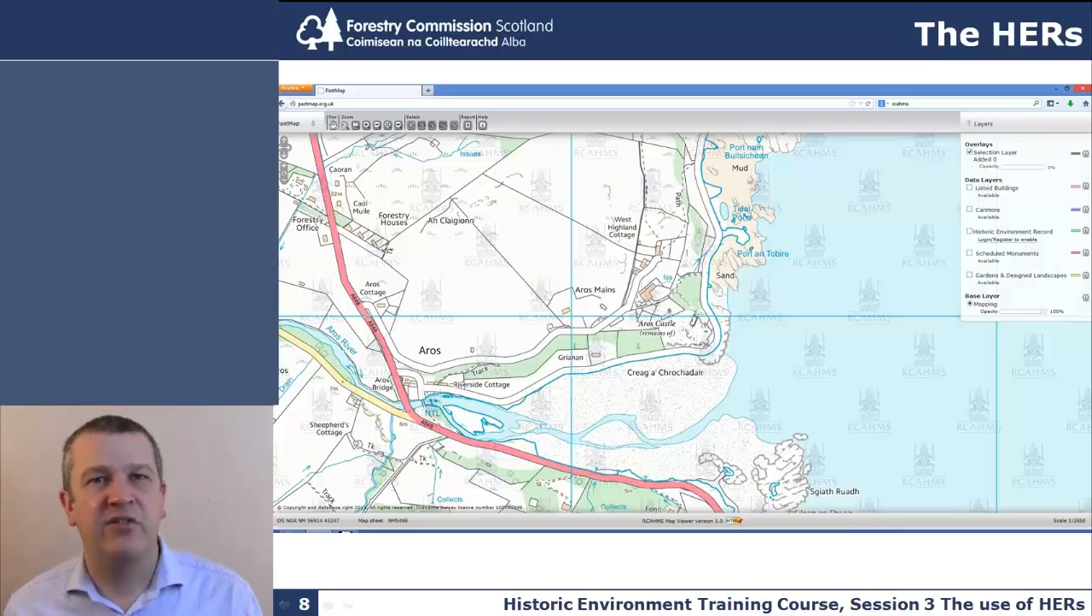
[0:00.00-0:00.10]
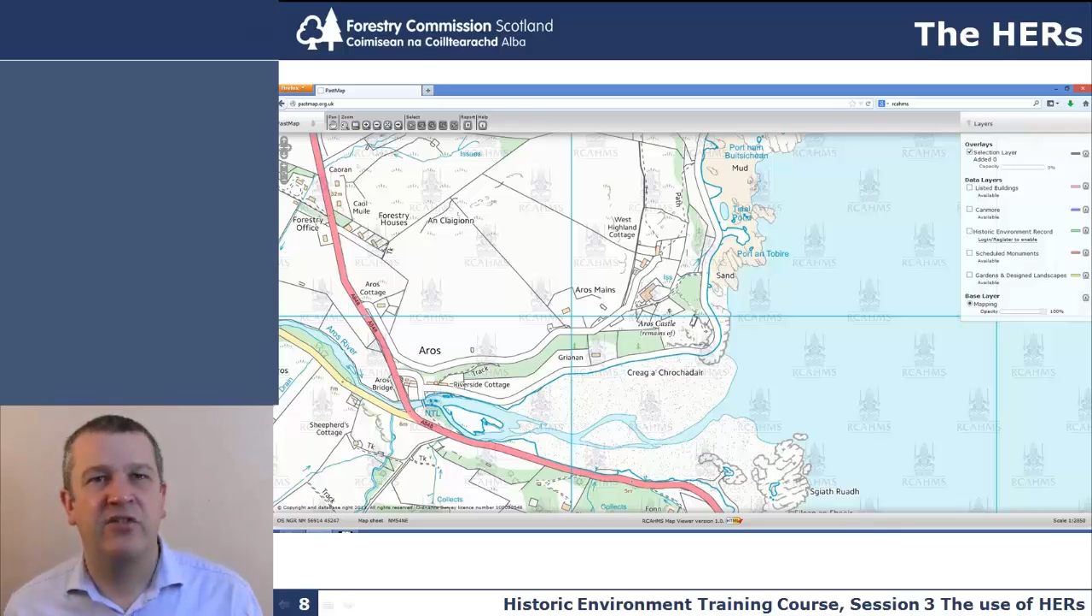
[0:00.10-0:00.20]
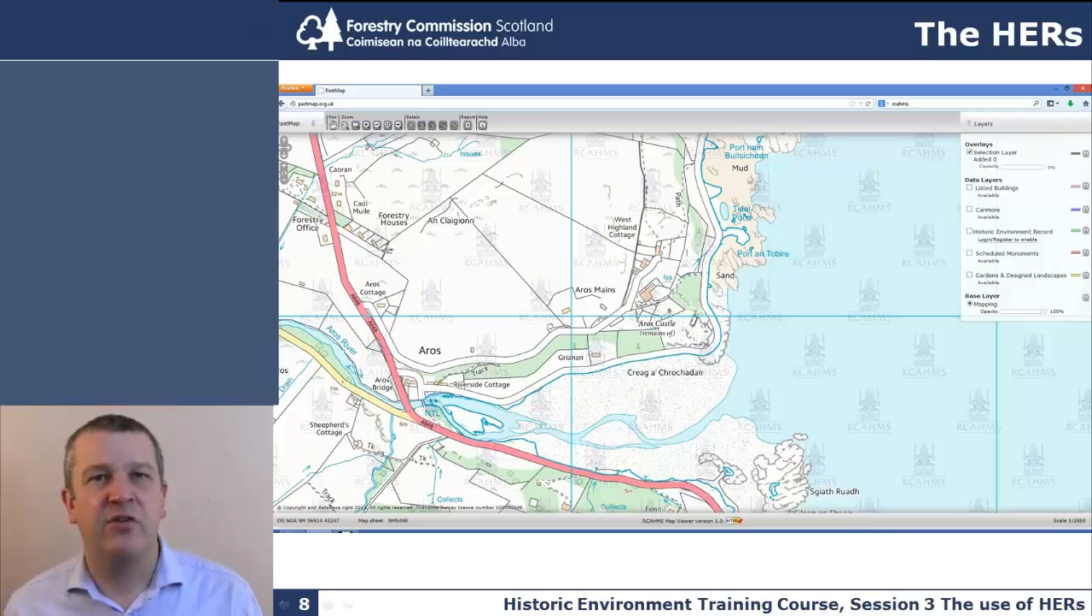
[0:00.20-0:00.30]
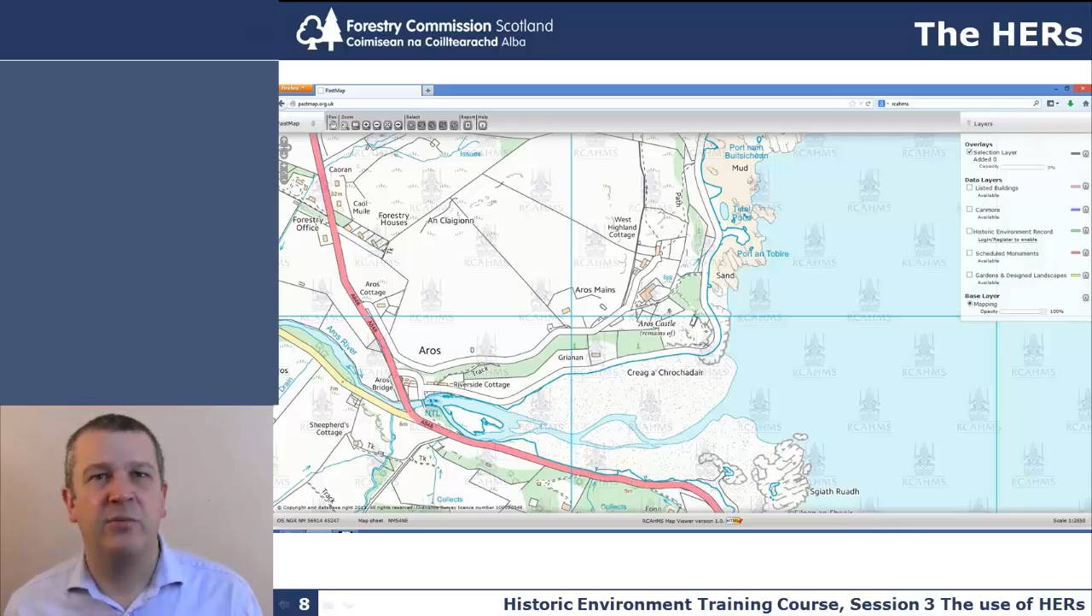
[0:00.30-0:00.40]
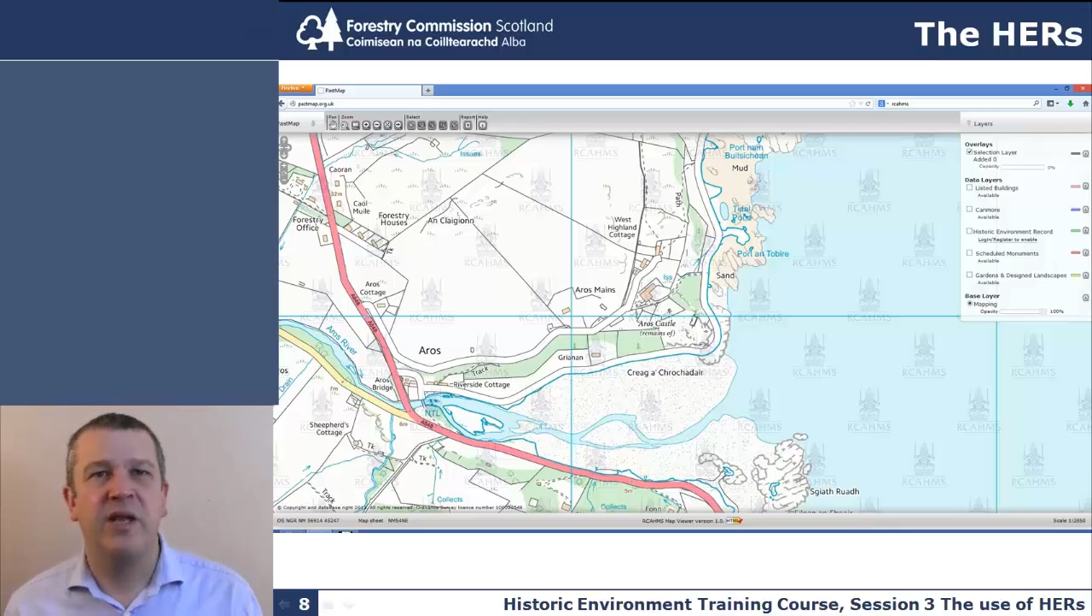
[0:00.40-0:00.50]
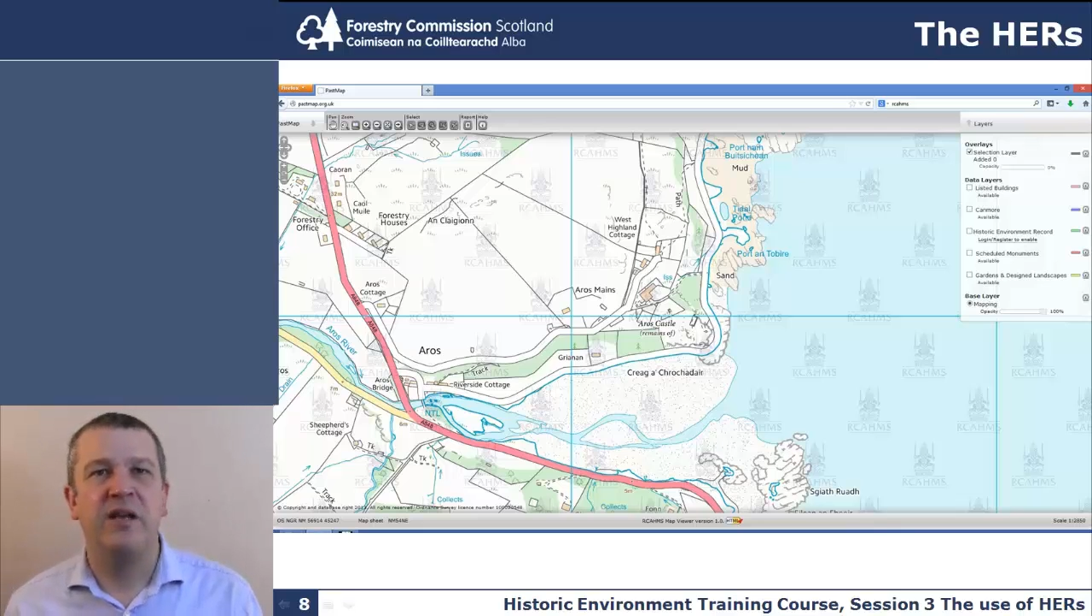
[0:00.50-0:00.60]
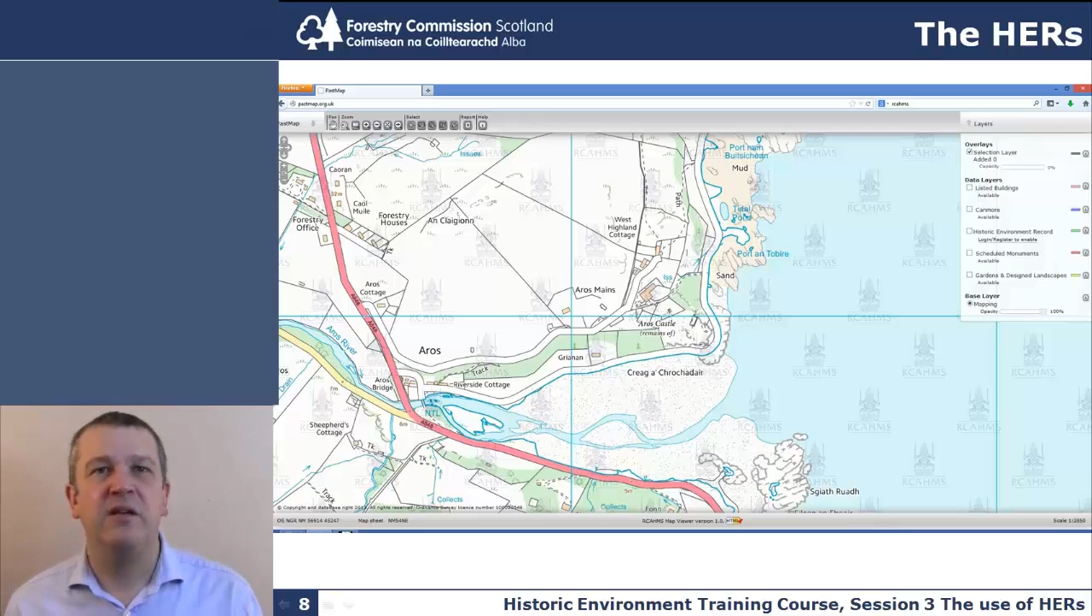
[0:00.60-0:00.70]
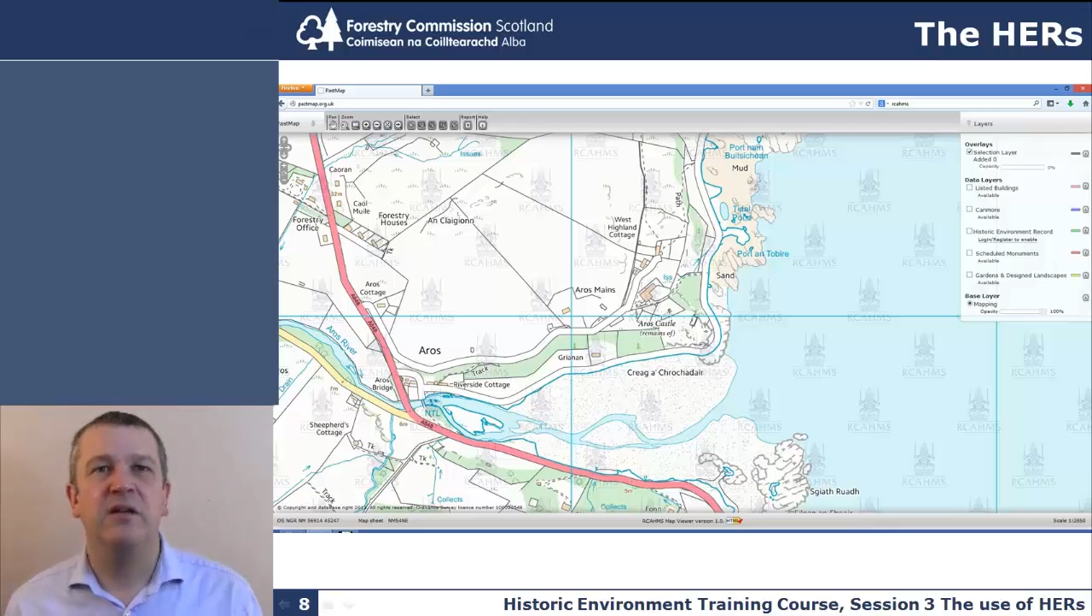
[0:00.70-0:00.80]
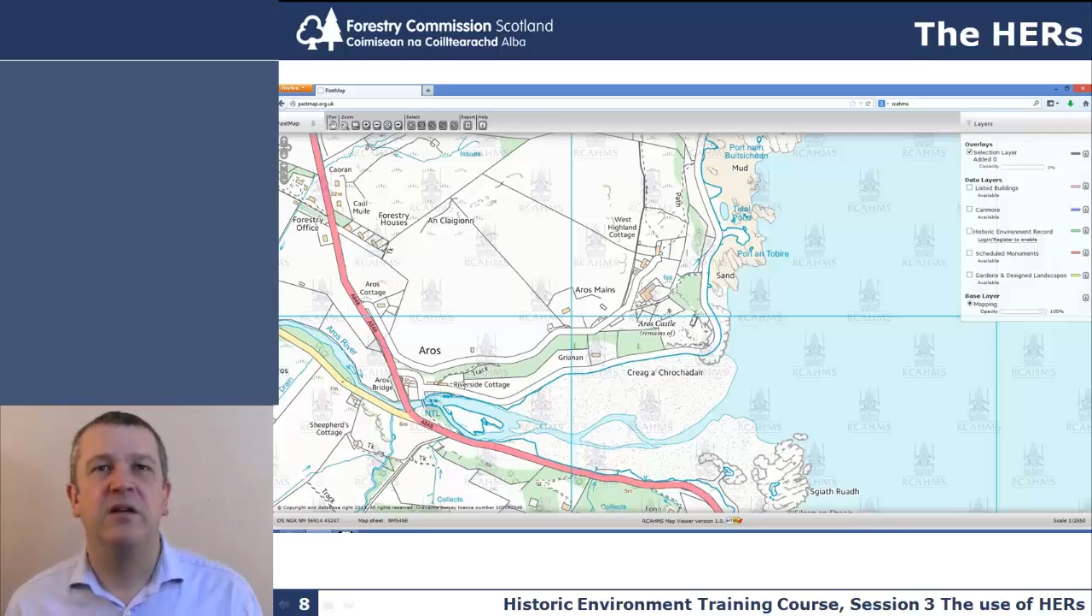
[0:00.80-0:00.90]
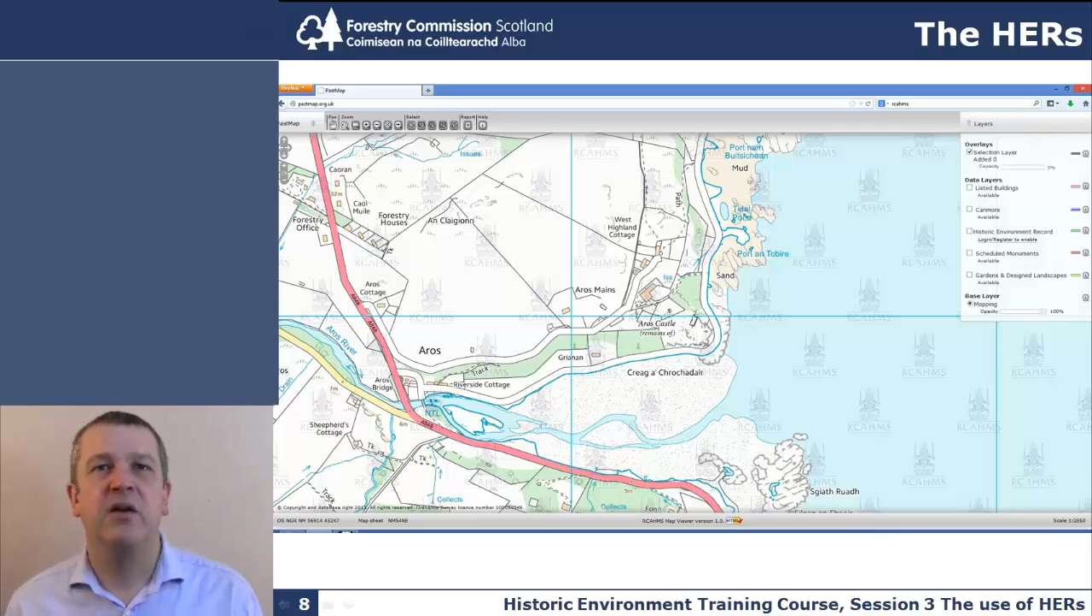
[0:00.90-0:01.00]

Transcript: zoom in